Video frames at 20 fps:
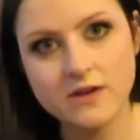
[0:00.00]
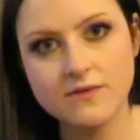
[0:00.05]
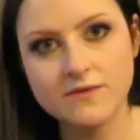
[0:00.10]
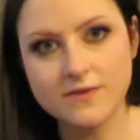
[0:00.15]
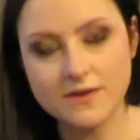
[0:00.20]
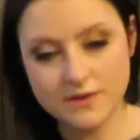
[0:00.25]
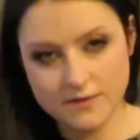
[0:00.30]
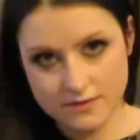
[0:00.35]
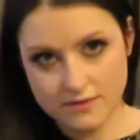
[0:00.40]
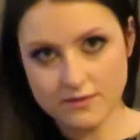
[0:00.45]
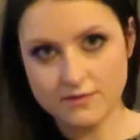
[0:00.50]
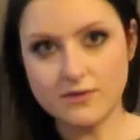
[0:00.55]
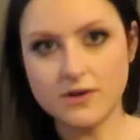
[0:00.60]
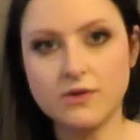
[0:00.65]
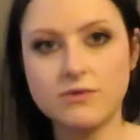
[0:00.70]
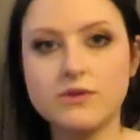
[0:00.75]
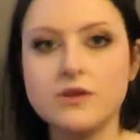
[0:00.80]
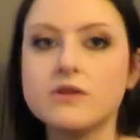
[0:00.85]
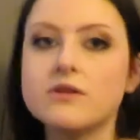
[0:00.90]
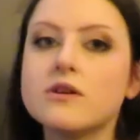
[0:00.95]
First of
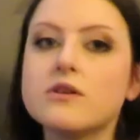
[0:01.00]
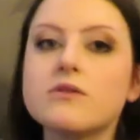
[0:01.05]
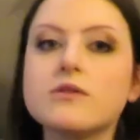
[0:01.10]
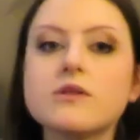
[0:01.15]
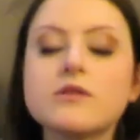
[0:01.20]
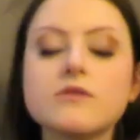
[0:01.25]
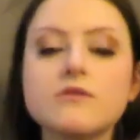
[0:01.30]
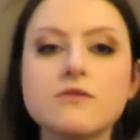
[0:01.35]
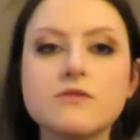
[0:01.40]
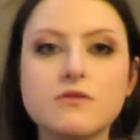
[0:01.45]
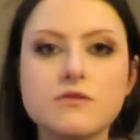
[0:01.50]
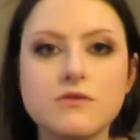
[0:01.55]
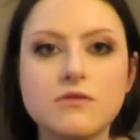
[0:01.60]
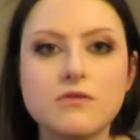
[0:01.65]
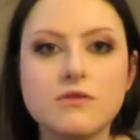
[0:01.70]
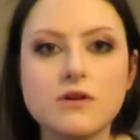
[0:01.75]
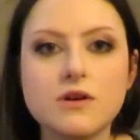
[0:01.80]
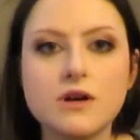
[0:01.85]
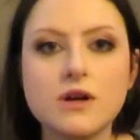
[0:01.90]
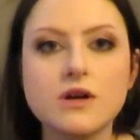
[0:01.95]
all, when you go into the
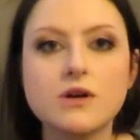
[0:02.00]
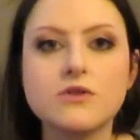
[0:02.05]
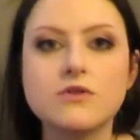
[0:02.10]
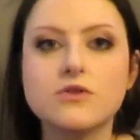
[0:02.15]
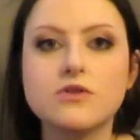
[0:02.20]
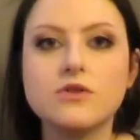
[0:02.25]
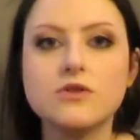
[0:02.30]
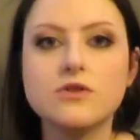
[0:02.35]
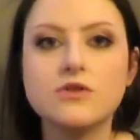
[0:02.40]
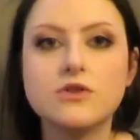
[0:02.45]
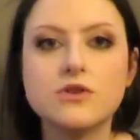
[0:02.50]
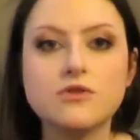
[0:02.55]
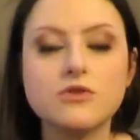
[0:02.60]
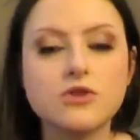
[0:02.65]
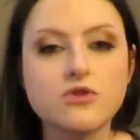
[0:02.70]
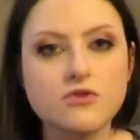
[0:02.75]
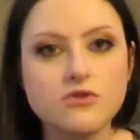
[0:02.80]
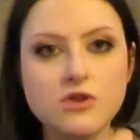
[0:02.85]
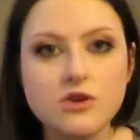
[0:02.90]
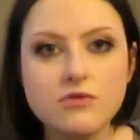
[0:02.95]
store, don't
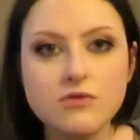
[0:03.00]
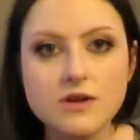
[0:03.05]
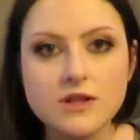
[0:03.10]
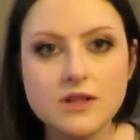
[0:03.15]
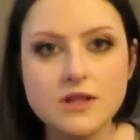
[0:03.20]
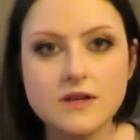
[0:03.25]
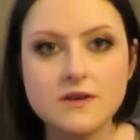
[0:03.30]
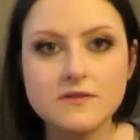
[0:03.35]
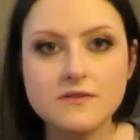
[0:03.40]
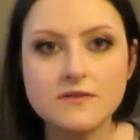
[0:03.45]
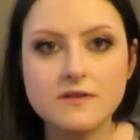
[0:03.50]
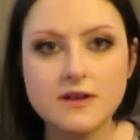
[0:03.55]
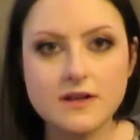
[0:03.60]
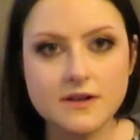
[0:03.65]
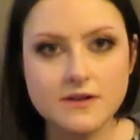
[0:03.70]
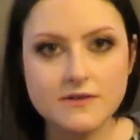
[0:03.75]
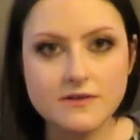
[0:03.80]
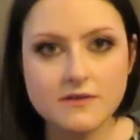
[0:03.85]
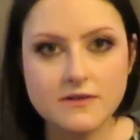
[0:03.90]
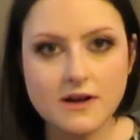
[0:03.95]
just go in there, say
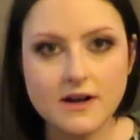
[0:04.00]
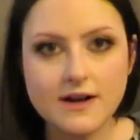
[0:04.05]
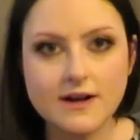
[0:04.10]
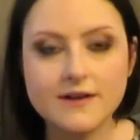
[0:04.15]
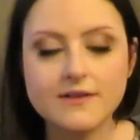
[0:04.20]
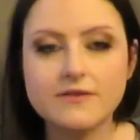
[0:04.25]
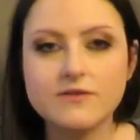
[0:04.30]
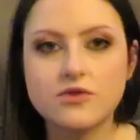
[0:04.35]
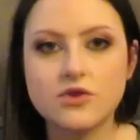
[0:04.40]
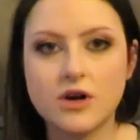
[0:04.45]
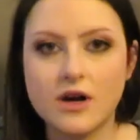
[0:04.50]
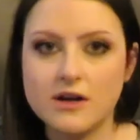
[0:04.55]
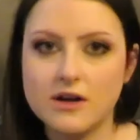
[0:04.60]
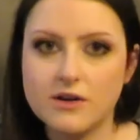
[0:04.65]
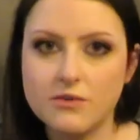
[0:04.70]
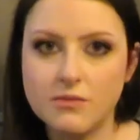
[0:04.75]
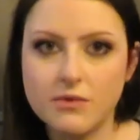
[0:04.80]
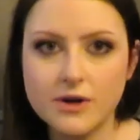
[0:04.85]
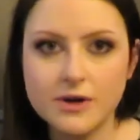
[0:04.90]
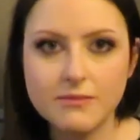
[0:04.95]
your size, try
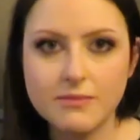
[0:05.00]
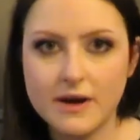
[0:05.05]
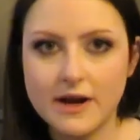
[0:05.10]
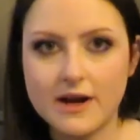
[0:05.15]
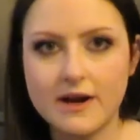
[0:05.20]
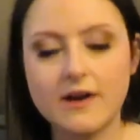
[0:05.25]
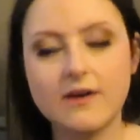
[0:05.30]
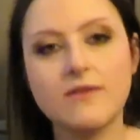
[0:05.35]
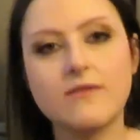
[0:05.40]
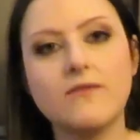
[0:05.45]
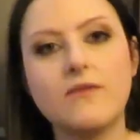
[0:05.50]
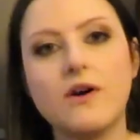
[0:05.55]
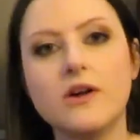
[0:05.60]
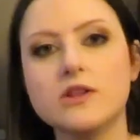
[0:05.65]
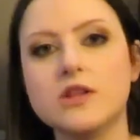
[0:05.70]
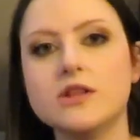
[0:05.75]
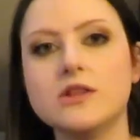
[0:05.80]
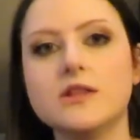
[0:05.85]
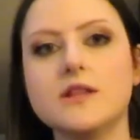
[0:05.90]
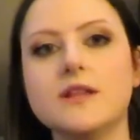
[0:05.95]
on one pair,
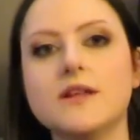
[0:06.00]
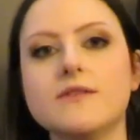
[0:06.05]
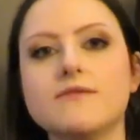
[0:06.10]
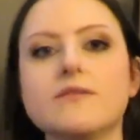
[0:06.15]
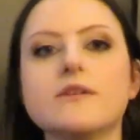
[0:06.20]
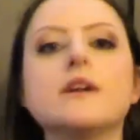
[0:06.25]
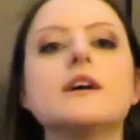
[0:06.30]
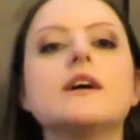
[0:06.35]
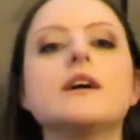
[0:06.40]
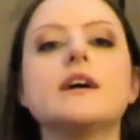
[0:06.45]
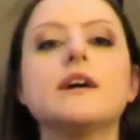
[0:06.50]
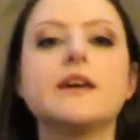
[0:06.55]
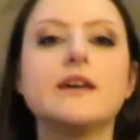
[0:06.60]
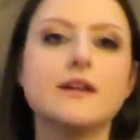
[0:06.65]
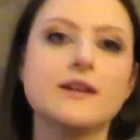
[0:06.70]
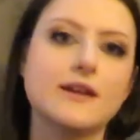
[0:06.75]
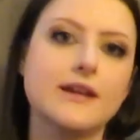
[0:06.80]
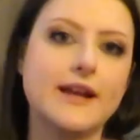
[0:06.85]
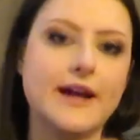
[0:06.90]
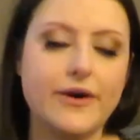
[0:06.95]
fall in love,
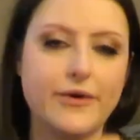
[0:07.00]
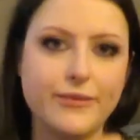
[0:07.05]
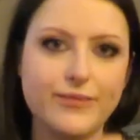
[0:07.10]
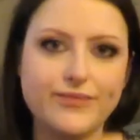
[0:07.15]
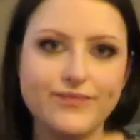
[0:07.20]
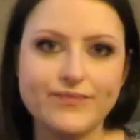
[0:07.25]
and get out.